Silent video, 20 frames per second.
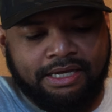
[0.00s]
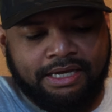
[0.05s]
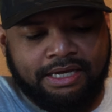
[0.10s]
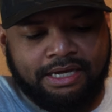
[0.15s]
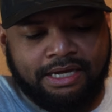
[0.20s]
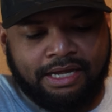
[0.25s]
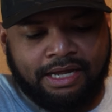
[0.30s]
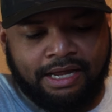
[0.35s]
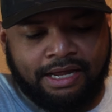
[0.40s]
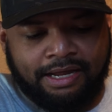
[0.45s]

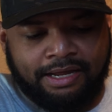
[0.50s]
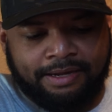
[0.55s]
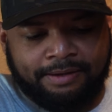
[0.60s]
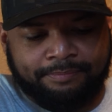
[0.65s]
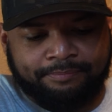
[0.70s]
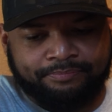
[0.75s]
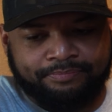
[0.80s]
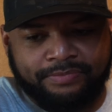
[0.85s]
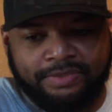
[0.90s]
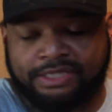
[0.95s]

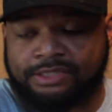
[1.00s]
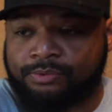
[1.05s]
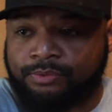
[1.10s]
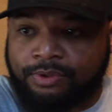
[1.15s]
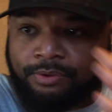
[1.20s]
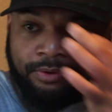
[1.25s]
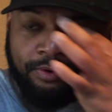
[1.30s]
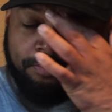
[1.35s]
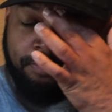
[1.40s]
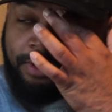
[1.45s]
Because
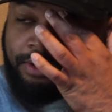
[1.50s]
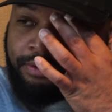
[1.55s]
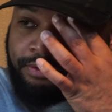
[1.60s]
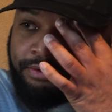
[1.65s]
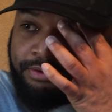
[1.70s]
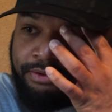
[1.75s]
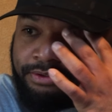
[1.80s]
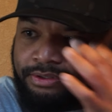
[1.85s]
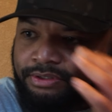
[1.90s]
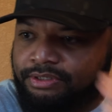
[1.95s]
we were
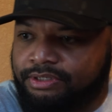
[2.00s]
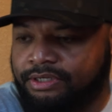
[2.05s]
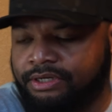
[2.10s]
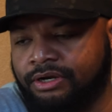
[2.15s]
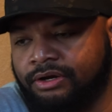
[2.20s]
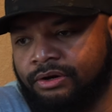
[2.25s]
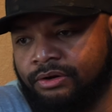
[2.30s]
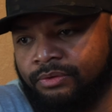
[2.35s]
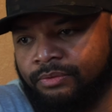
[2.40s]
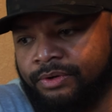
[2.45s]
both, you
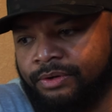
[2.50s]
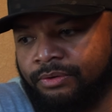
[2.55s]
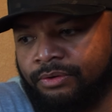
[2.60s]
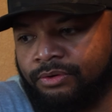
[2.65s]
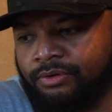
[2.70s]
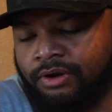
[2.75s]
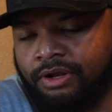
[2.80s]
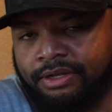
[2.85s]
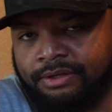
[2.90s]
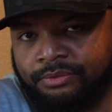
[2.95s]
know, we were
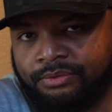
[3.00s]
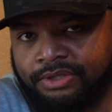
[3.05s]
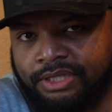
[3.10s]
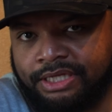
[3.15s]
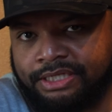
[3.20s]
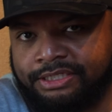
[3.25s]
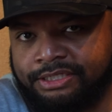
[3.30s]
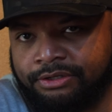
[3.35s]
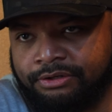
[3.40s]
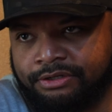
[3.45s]
crawling with
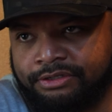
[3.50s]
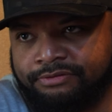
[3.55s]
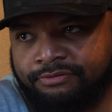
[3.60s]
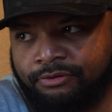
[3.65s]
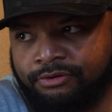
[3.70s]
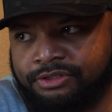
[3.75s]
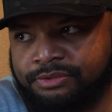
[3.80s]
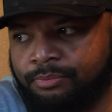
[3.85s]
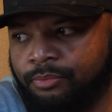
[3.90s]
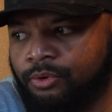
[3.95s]
like
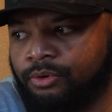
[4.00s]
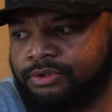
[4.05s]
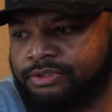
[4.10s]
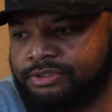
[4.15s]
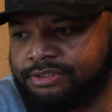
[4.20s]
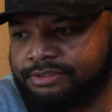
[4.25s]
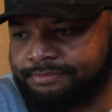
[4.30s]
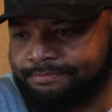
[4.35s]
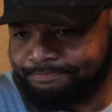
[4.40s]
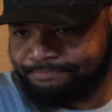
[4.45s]
TRX4
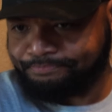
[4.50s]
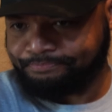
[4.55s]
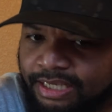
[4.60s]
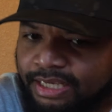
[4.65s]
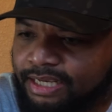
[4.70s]
Sports.